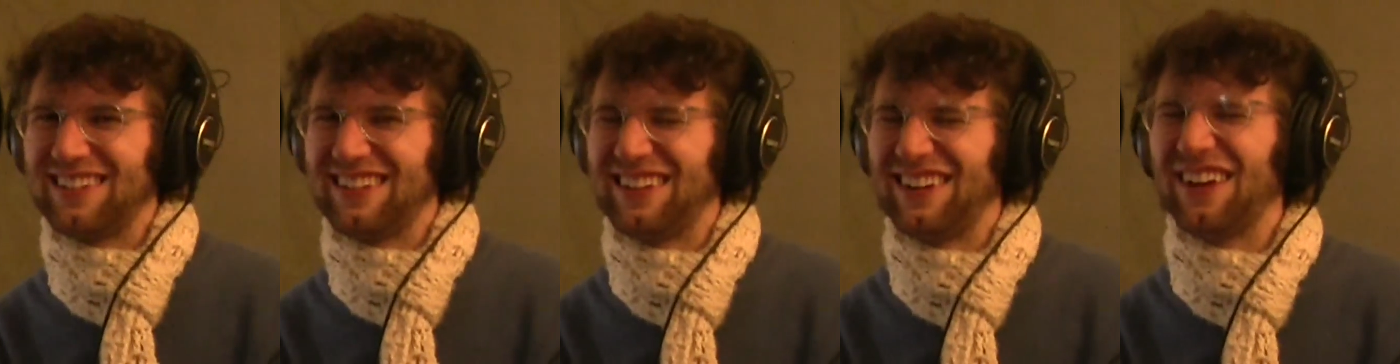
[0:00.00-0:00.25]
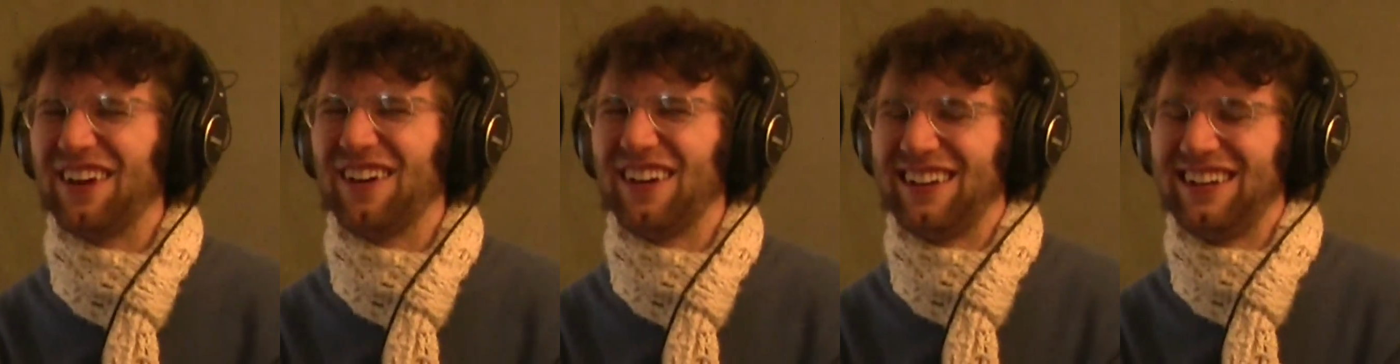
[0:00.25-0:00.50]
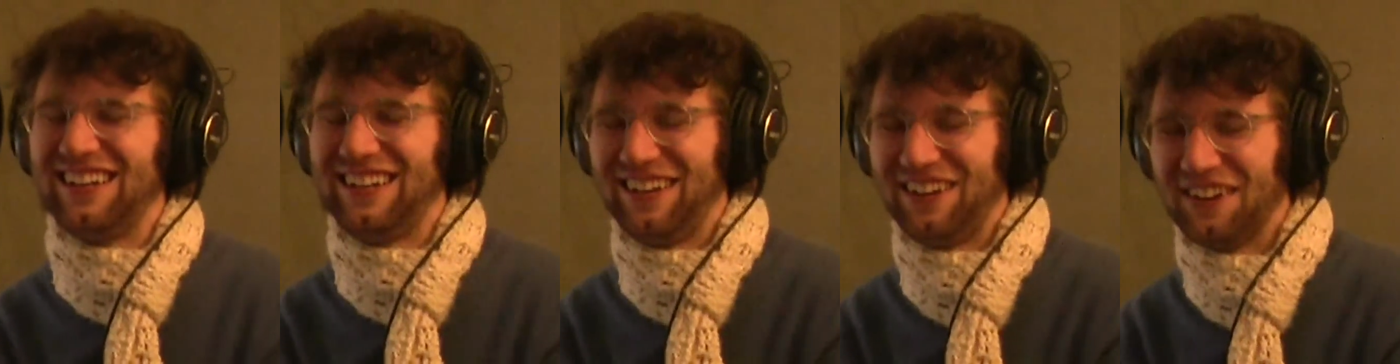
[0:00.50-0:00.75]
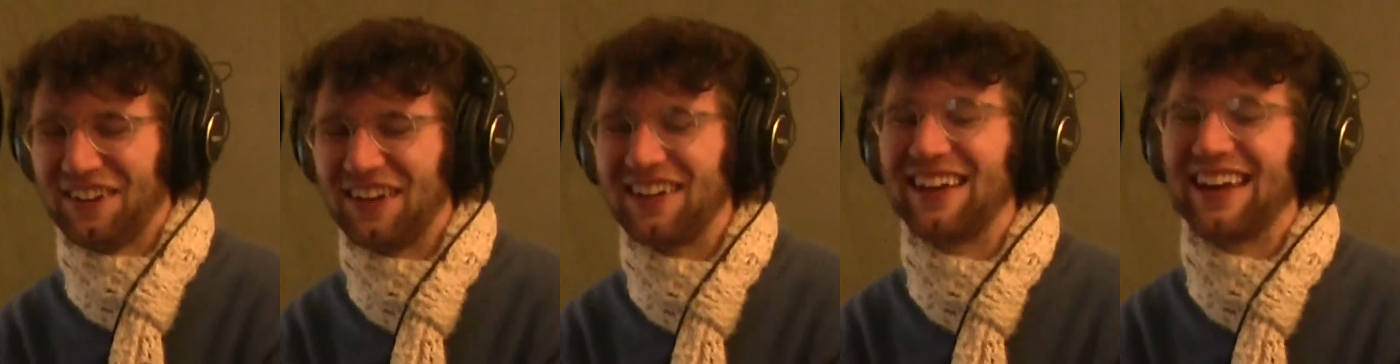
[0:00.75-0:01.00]
You know.
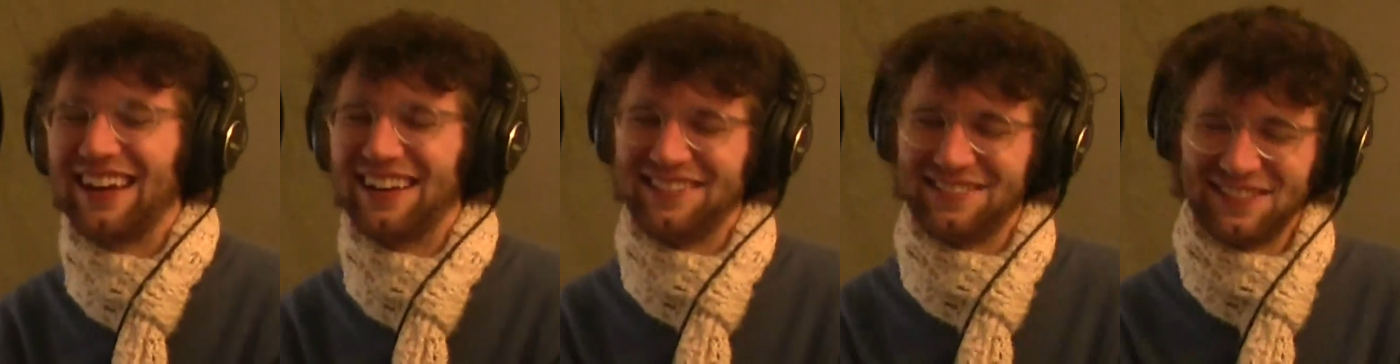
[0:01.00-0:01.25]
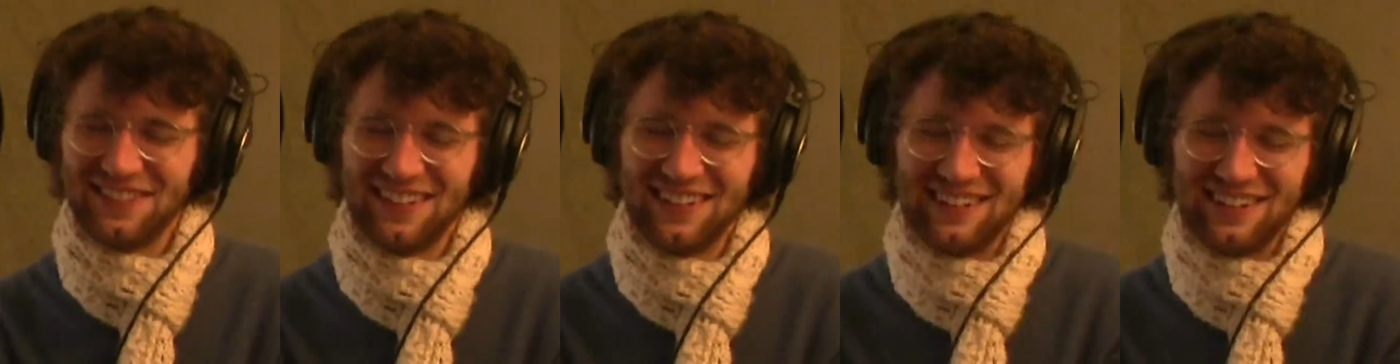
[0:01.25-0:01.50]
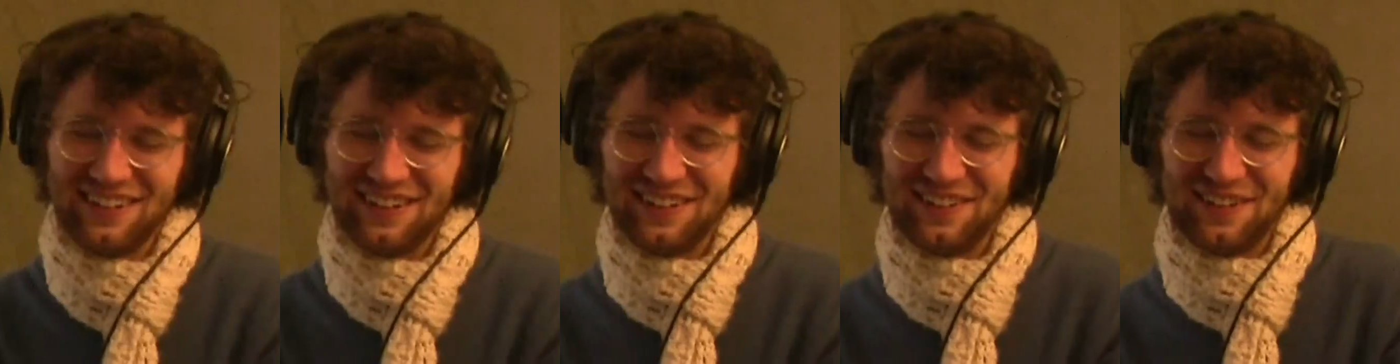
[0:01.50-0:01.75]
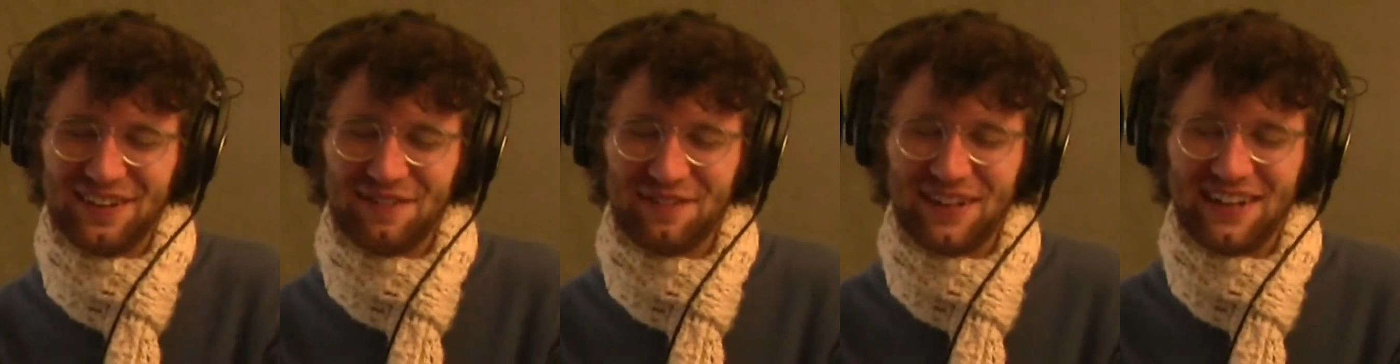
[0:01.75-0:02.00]
Yeah, you know
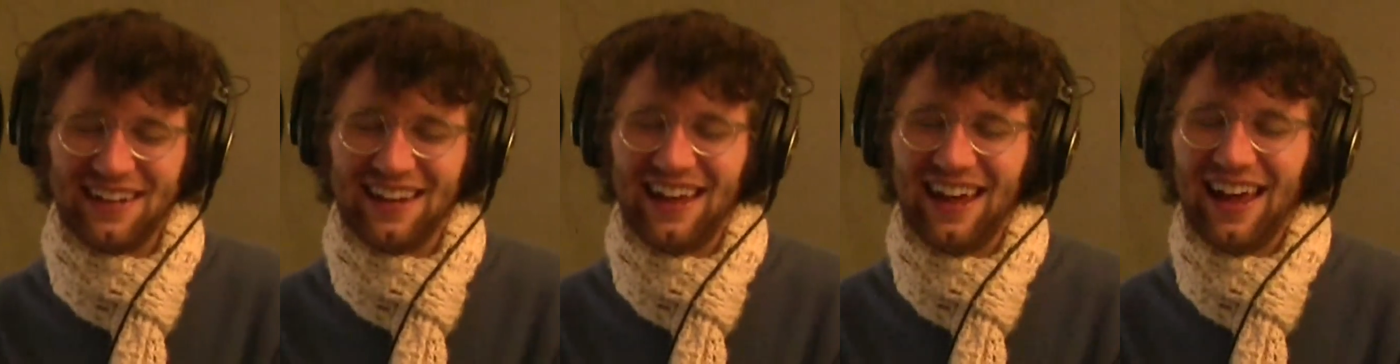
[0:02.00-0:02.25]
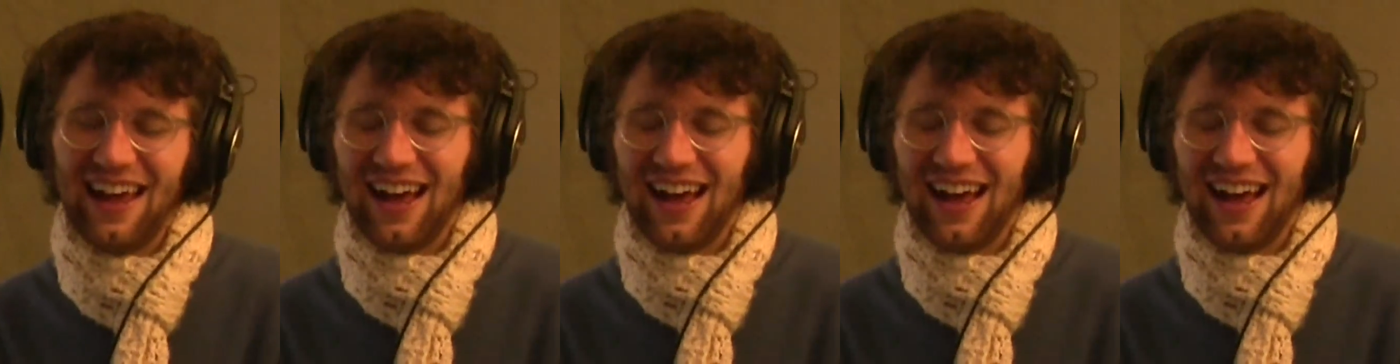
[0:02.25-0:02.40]
what I mean. Okay.